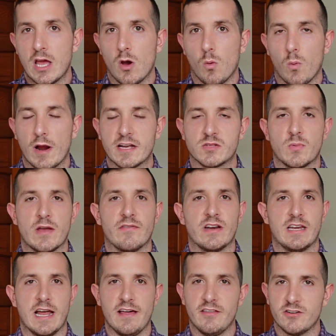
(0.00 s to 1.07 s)
Whereas we have
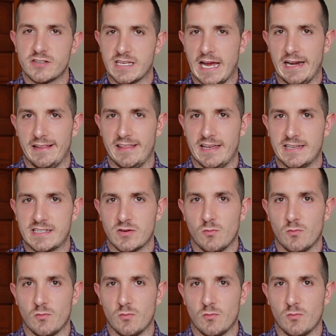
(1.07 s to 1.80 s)
another side of this,